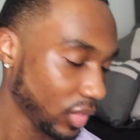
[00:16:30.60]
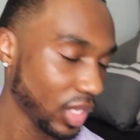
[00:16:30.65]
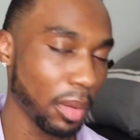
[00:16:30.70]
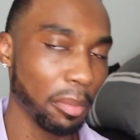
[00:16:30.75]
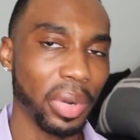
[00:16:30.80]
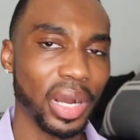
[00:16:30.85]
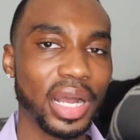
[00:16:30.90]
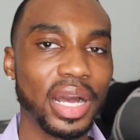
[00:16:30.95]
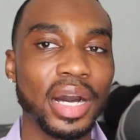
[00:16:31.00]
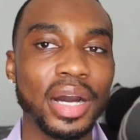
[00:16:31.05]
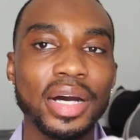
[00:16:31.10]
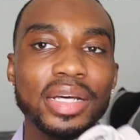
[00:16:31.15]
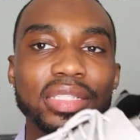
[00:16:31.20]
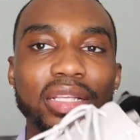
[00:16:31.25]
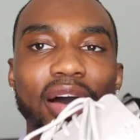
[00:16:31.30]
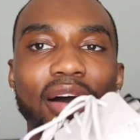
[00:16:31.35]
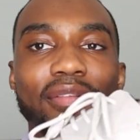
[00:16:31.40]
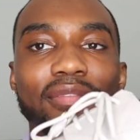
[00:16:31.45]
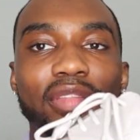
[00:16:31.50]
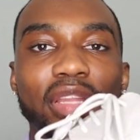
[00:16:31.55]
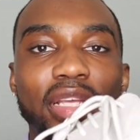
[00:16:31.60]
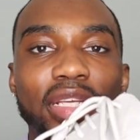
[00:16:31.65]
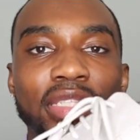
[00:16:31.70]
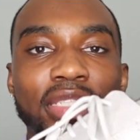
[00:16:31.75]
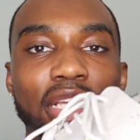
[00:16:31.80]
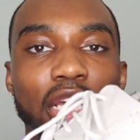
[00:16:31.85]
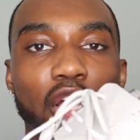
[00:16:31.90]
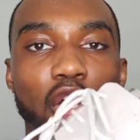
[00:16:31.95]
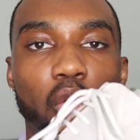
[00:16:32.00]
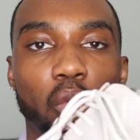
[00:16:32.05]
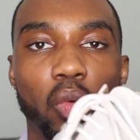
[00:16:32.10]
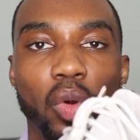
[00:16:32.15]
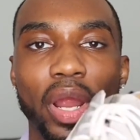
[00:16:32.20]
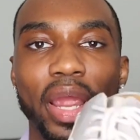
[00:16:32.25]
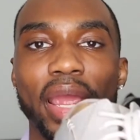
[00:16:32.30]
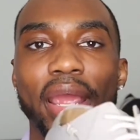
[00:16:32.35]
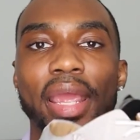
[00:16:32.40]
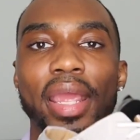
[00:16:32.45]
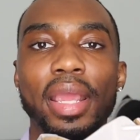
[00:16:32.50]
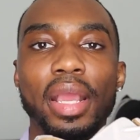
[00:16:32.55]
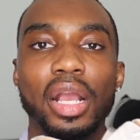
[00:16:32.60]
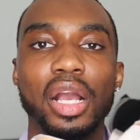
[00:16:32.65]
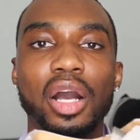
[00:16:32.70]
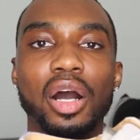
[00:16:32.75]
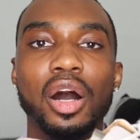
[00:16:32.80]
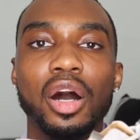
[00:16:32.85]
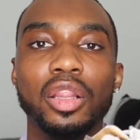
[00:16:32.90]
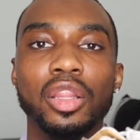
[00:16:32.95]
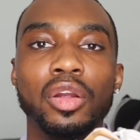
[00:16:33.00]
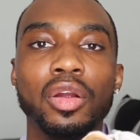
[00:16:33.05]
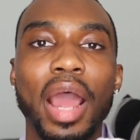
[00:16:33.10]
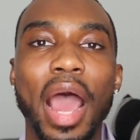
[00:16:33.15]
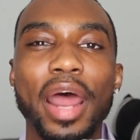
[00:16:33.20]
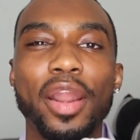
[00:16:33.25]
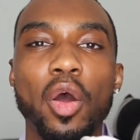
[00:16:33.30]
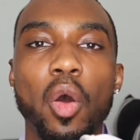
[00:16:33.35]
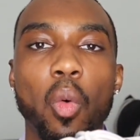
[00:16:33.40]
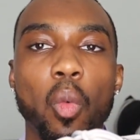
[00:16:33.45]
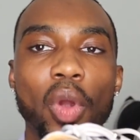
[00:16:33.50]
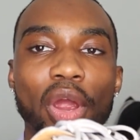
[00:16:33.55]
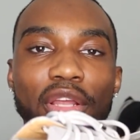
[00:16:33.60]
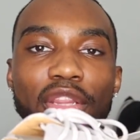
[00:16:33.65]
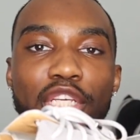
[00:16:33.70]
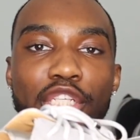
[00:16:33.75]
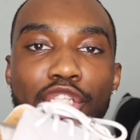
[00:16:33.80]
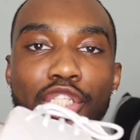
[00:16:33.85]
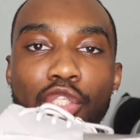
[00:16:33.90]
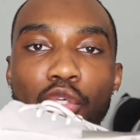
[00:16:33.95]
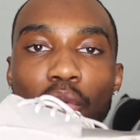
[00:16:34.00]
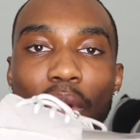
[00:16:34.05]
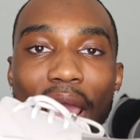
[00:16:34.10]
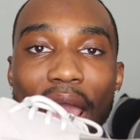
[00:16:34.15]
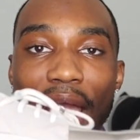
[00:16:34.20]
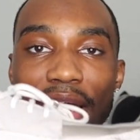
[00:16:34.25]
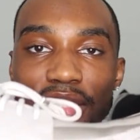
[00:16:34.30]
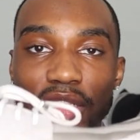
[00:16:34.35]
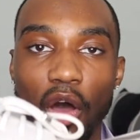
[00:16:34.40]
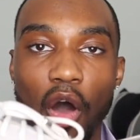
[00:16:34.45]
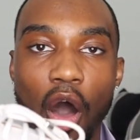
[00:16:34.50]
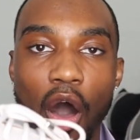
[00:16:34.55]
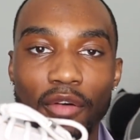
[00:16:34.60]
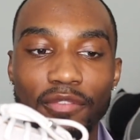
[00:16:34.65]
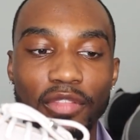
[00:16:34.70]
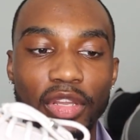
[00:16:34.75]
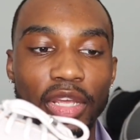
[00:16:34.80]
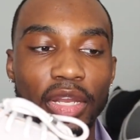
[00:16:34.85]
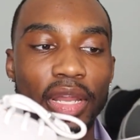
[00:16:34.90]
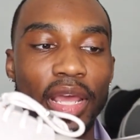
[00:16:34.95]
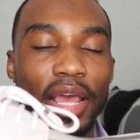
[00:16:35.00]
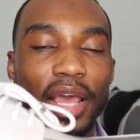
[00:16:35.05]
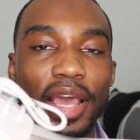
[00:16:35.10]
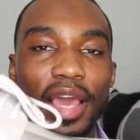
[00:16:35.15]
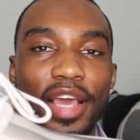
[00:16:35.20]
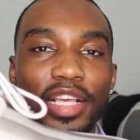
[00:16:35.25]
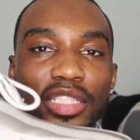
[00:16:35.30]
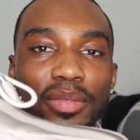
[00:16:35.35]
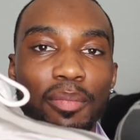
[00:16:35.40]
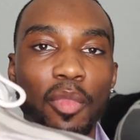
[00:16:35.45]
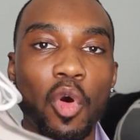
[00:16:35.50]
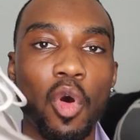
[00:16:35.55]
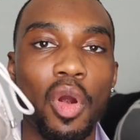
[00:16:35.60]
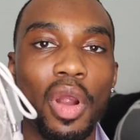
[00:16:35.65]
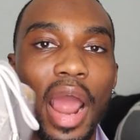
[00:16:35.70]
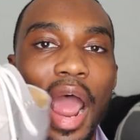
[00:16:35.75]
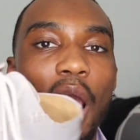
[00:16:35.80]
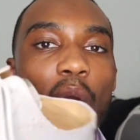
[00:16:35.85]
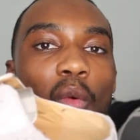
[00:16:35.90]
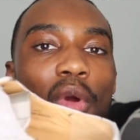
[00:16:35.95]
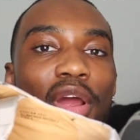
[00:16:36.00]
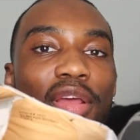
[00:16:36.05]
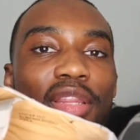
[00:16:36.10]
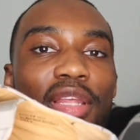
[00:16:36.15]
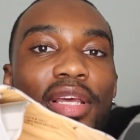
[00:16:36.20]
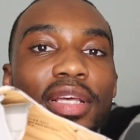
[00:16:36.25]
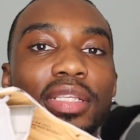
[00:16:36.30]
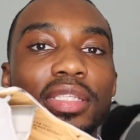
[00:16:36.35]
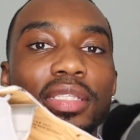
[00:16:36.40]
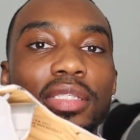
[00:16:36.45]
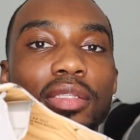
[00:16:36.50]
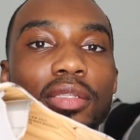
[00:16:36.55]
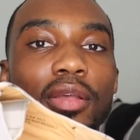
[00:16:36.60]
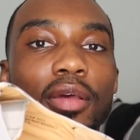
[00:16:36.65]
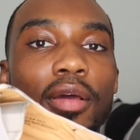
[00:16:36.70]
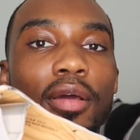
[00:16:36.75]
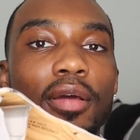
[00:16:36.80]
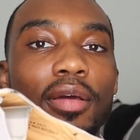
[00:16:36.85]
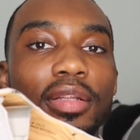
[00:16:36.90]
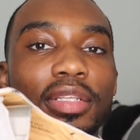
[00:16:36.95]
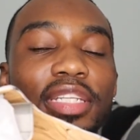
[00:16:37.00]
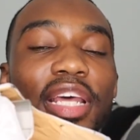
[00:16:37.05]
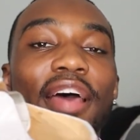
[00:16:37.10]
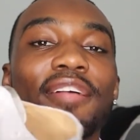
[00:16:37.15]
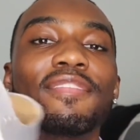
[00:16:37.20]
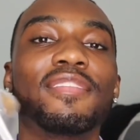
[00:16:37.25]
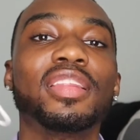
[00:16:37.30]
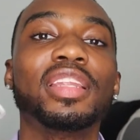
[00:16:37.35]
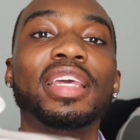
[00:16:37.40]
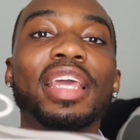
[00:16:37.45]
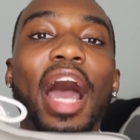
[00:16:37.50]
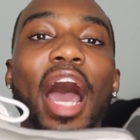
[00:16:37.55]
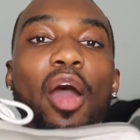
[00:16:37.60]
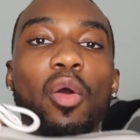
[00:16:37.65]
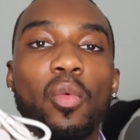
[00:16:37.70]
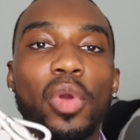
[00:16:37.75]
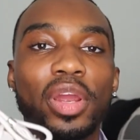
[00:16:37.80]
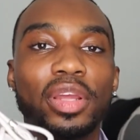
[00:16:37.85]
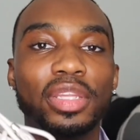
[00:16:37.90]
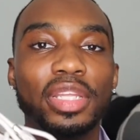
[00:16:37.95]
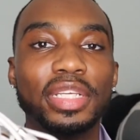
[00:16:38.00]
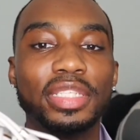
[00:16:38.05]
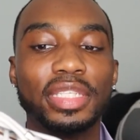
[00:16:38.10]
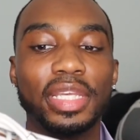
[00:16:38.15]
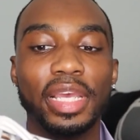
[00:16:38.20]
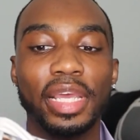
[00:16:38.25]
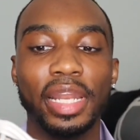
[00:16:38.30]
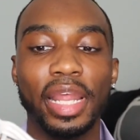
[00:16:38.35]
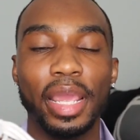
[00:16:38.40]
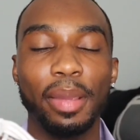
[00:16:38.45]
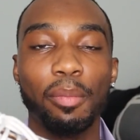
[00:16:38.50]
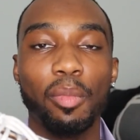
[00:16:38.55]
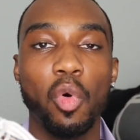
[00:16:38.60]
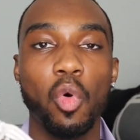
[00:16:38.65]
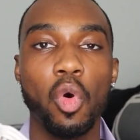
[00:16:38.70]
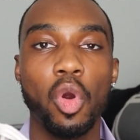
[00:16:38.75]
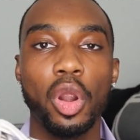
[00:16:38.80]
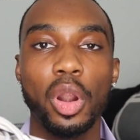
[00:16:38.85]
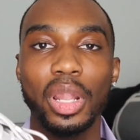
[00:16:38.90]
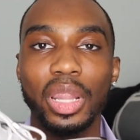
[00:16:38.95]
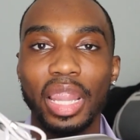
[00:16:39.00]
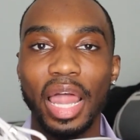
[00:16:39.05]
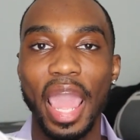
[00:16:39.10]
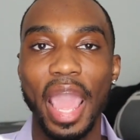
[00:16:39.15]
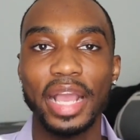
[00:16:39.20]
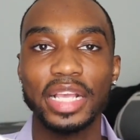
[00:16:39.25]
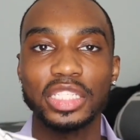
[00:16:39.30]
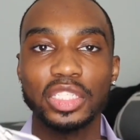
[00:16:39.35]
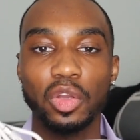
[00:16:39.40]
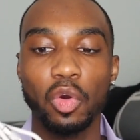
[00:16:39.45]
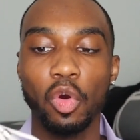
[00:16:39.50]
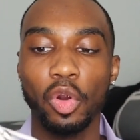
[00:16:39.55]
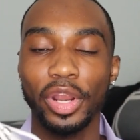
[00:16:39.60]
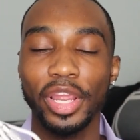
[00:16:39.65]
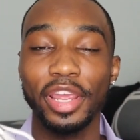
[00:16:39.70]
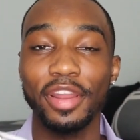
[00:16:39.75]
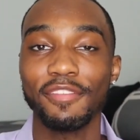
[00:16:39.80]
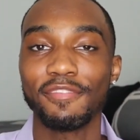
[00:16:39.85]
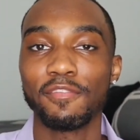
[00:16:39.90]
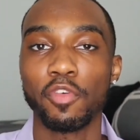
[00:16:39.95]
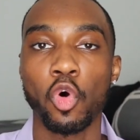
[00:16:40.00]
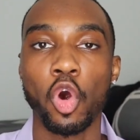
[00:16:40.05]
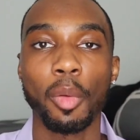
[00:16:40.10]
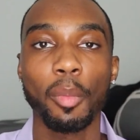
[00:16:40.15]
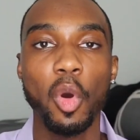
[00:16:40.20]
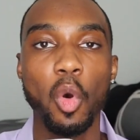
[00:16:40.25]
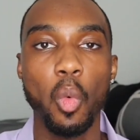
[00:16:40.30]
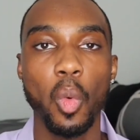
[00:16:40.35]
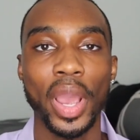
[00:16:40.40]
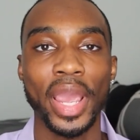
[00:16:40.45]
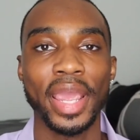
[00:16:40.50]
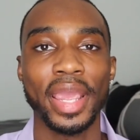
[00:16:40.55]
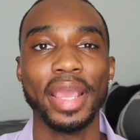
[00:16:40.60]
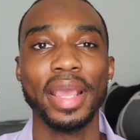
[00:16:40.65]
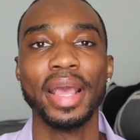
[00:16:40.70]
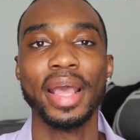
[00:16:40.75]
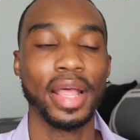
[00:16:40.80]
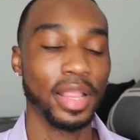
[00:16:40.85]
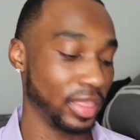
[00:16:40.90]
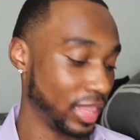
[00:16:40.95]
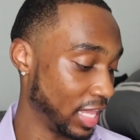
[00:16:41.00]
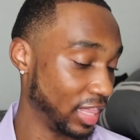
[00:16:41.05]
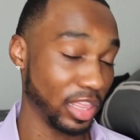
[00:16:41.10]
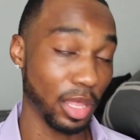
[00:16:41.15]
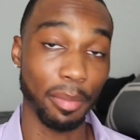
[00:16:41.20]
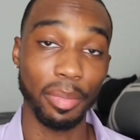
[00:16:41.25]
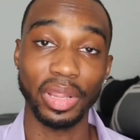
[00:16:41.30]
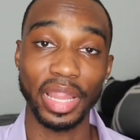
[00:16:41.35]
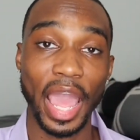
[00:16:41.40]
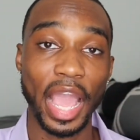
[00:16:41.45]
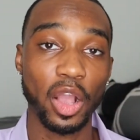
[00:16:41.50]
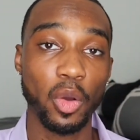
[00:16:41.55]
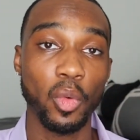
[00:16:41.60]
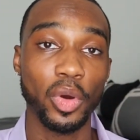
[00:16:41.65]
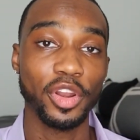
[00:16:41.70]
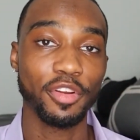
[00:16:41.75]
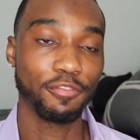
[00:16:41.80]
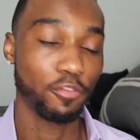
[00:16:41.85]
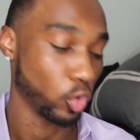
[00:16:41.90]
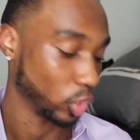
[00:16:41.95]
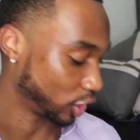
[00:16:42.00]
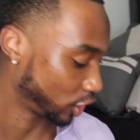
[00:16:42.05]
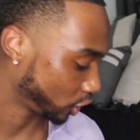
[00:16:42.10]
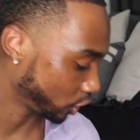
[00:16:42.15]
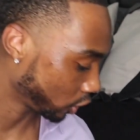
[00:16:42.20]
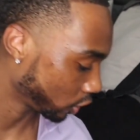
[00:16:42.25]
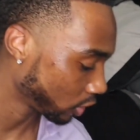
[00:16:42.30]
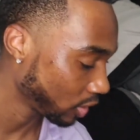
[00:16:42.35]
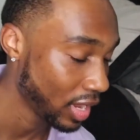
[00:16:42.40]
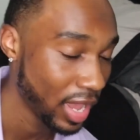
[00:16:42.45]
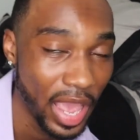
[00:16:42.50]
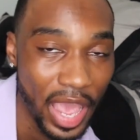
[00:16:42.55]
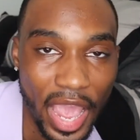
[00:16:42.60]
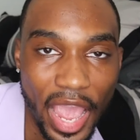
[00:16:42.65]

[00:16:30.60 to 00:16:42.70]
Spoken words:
Because of this gray color, I don't wear this shoe as often. It's more, I wear this, definitely I wear this in a more relaxed or informal way than the black one for sure.